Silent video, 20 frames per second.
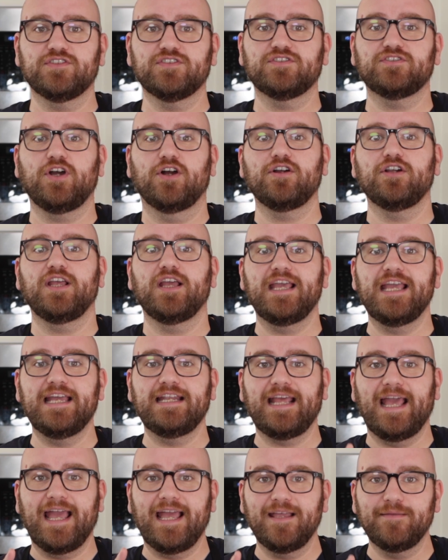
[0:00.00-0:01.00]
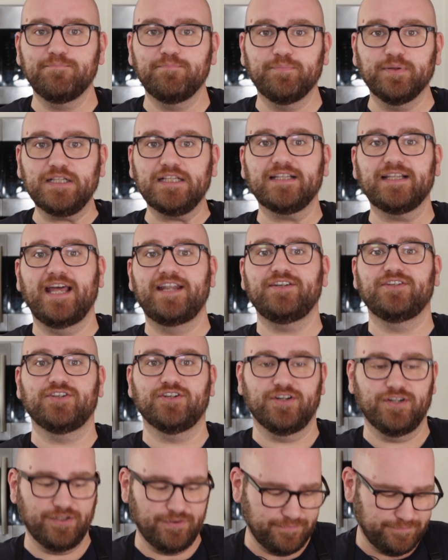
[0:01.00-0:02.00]
start in a
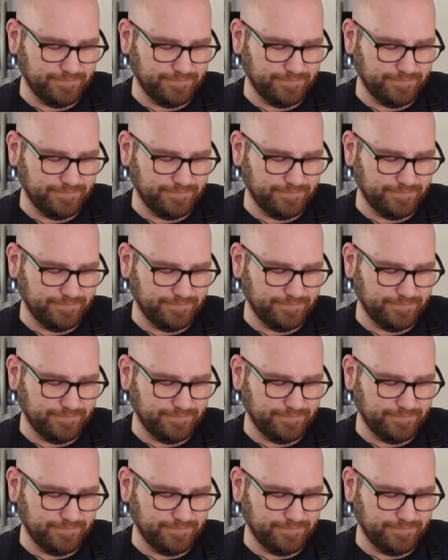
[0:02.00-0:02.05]
blender.